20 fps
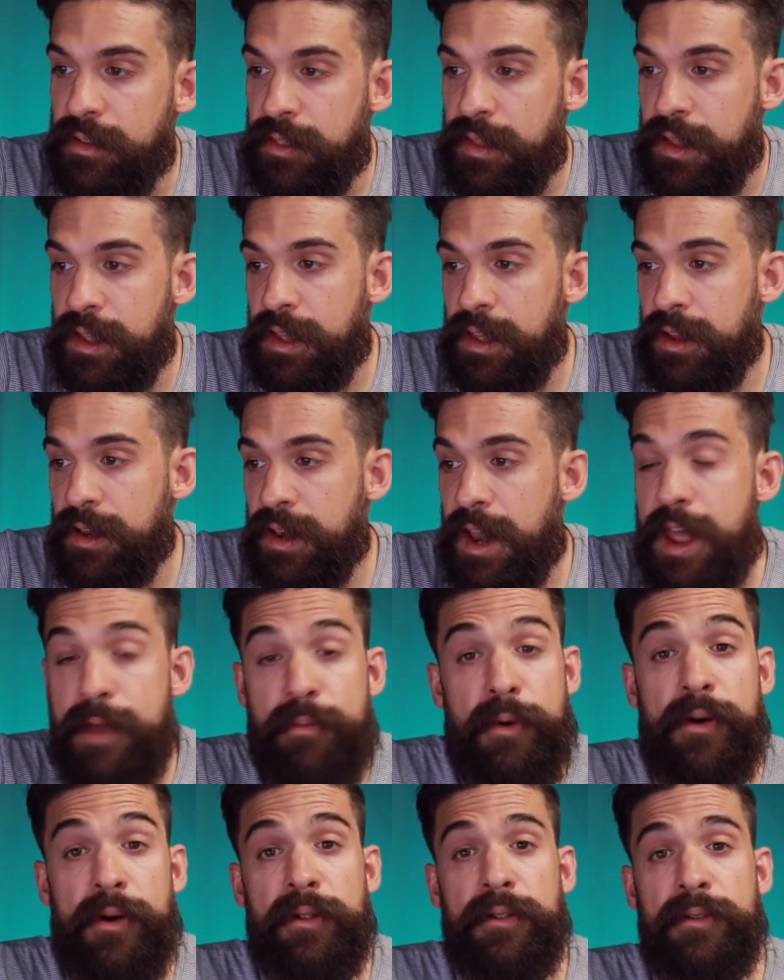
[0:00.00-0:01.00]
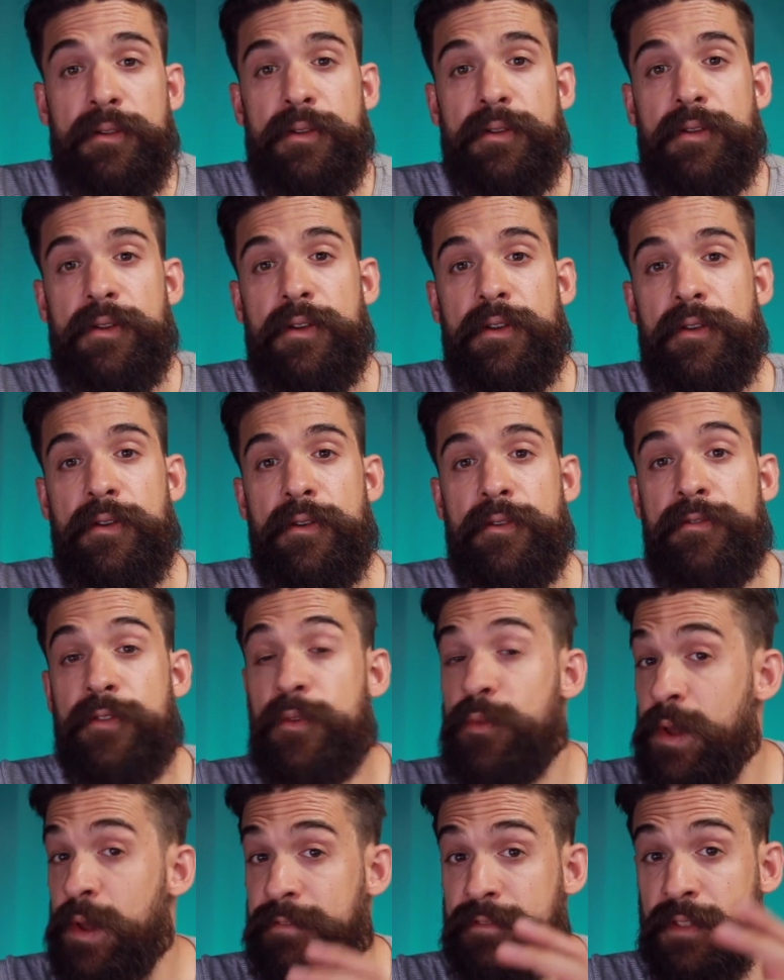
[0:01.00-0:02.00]
the label
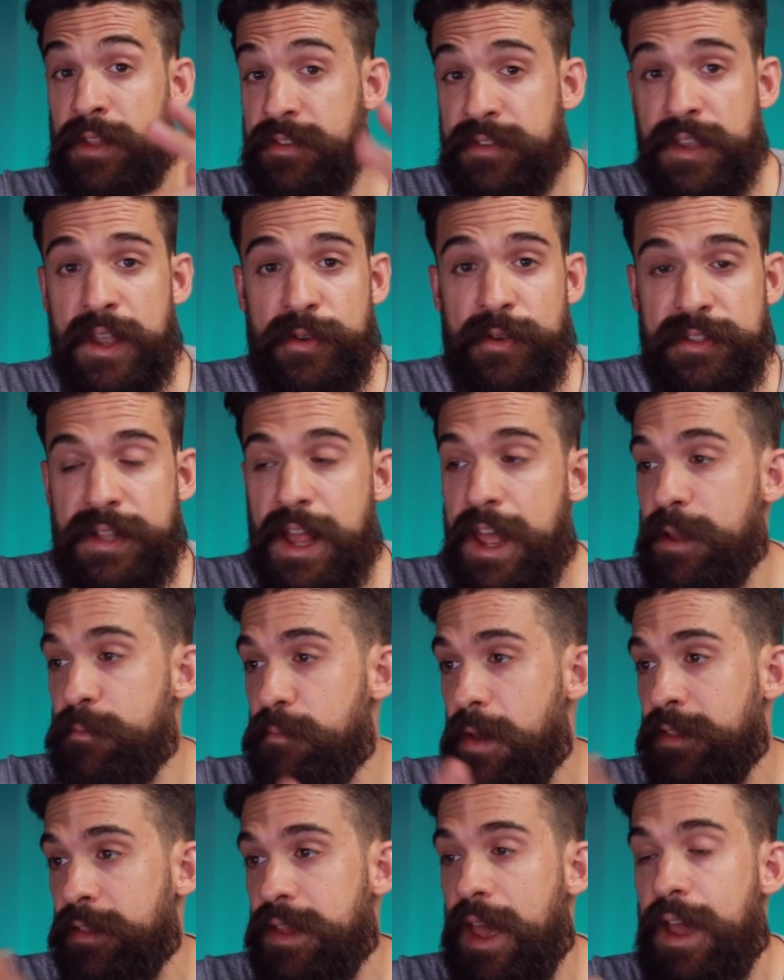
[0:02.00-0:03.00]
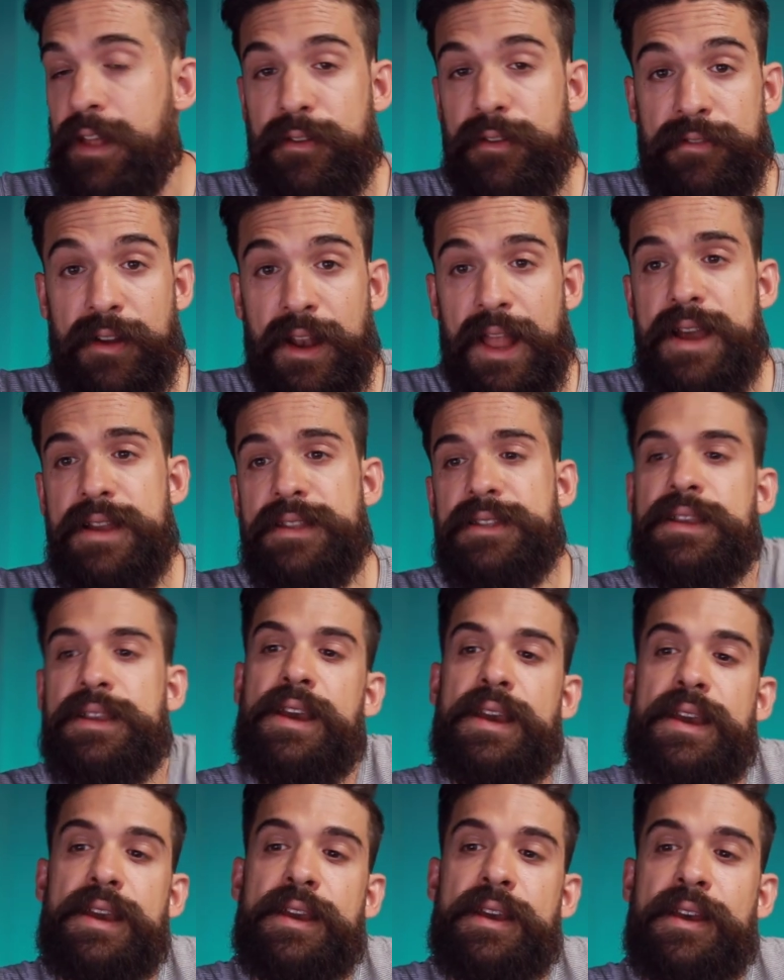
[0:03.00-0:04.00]
for with the series name at the end of our lines.
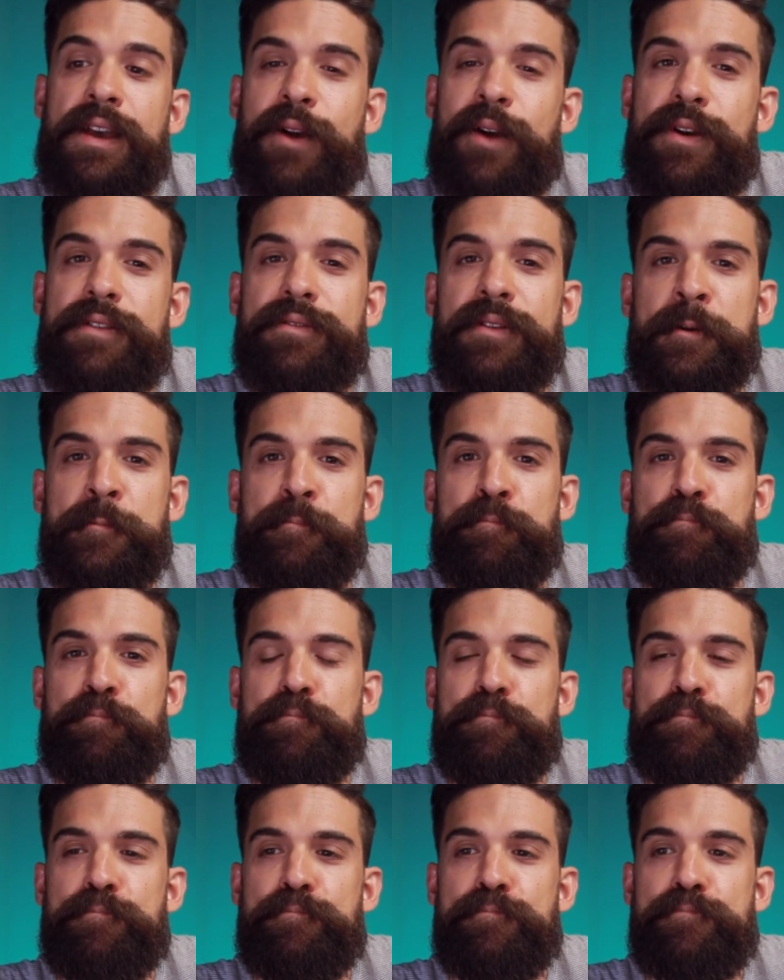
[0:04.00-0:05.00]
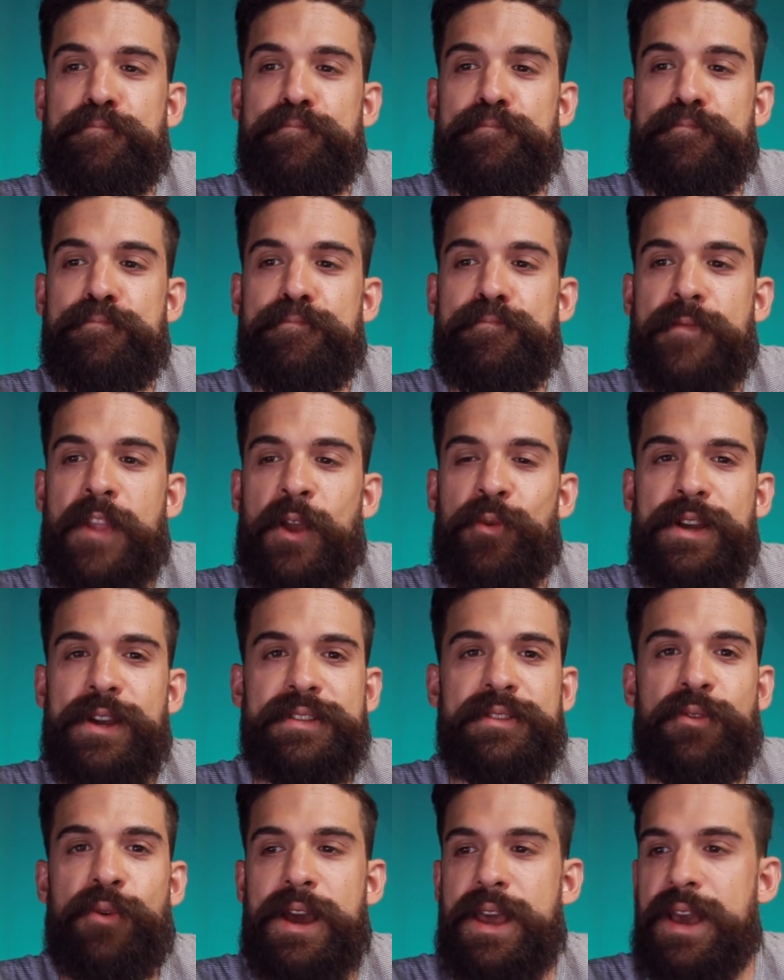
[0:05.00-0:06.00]
However,
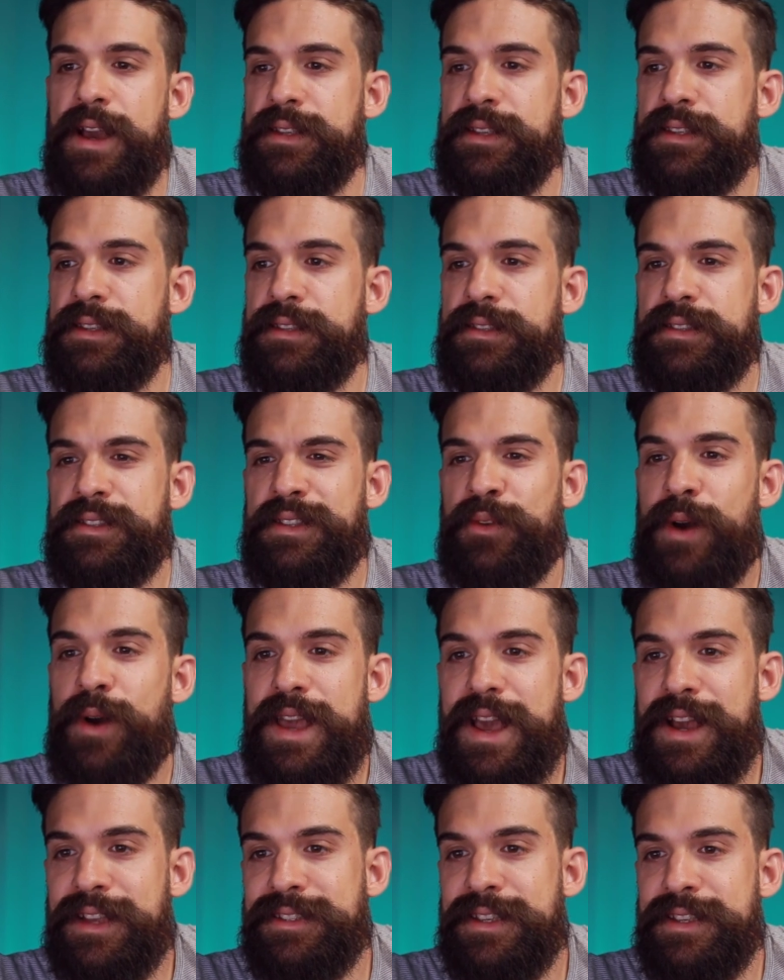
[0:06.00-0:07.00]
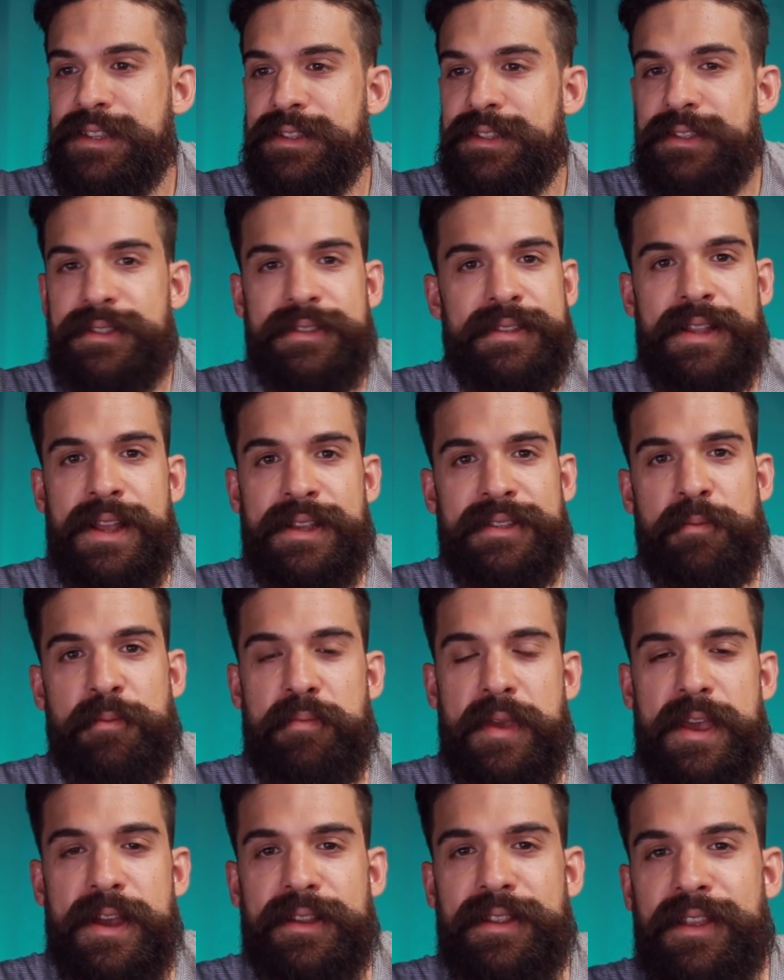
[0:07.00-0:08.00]
where's the y-axis? The y-axis
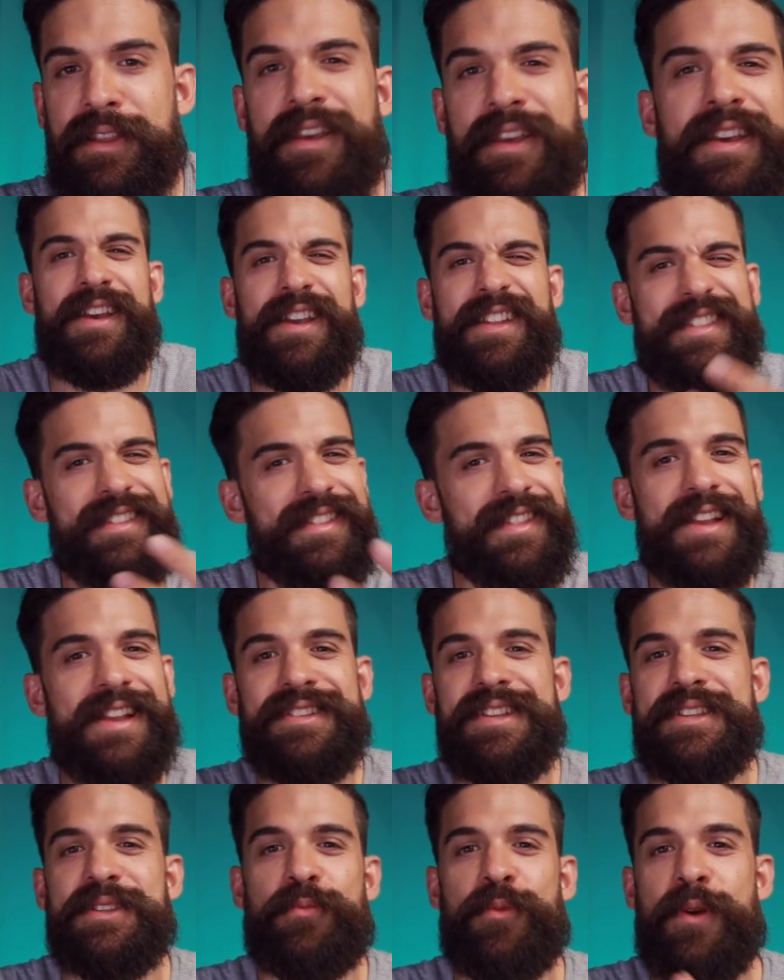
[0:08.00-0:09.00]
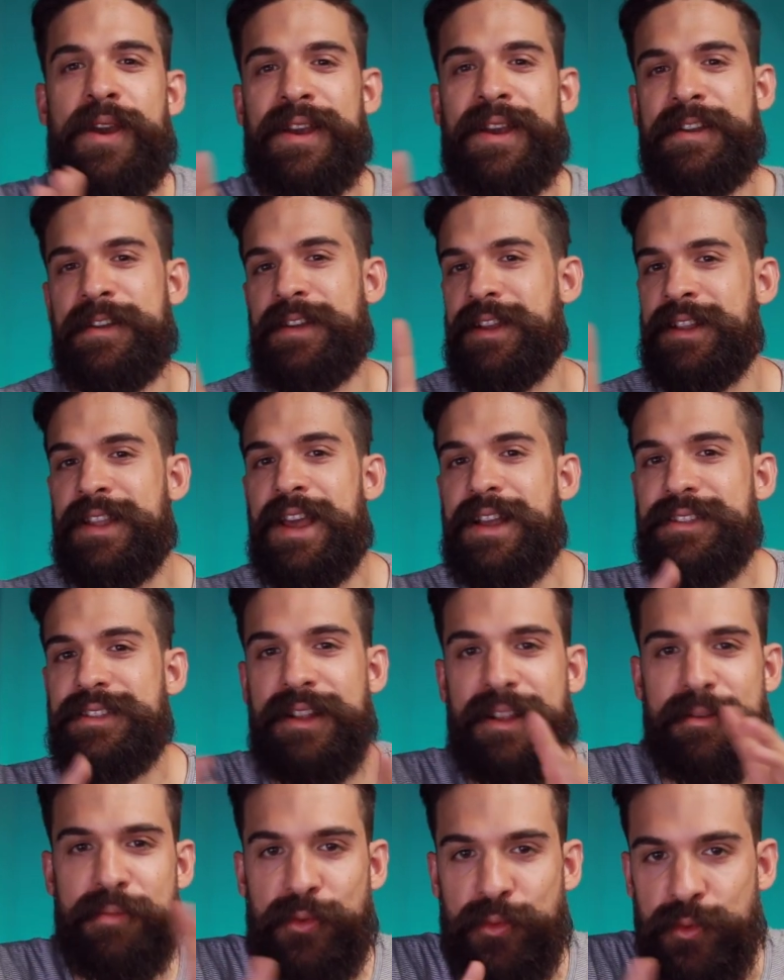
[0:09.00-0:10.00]
disappeared. And this is where it gets a
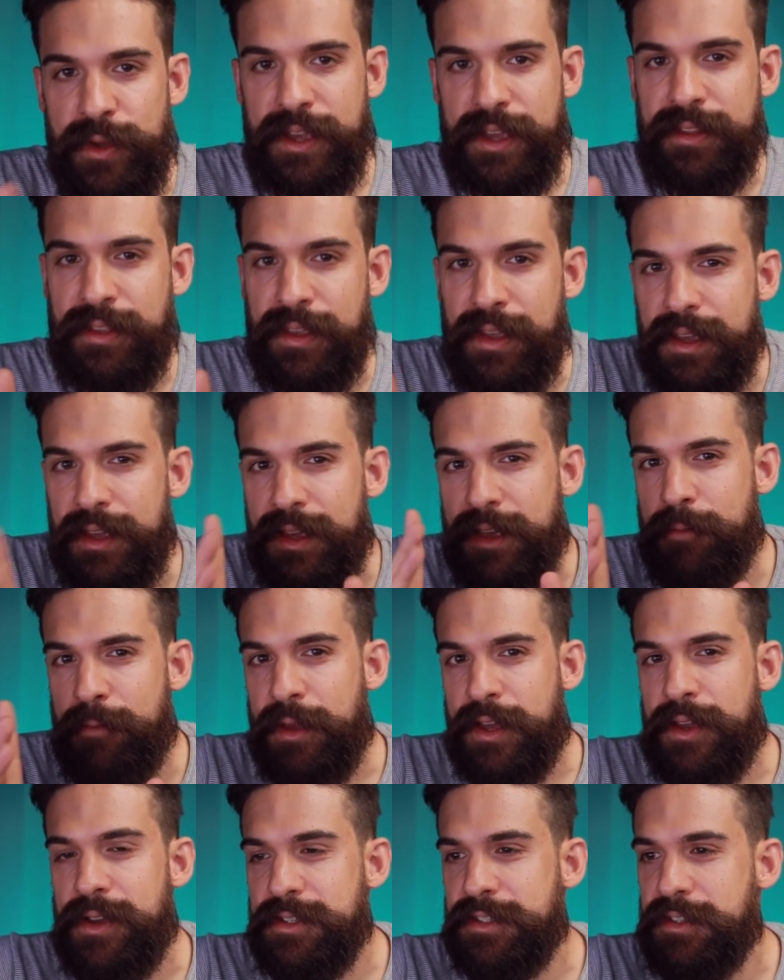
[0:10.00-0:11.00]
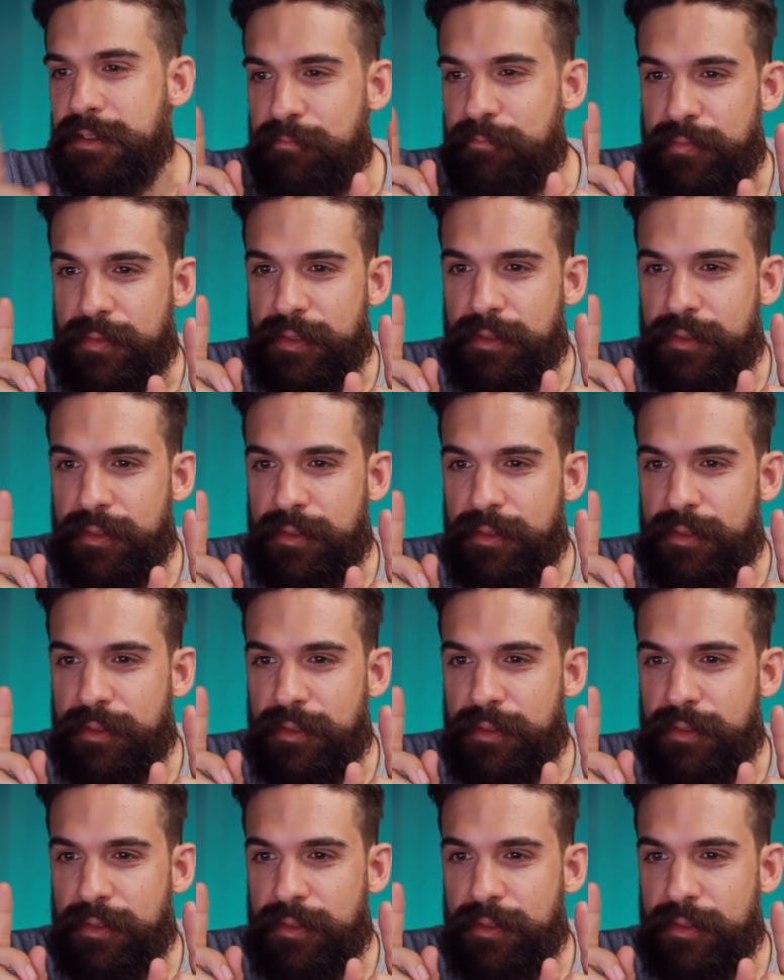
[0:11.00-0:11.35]
little bit weird because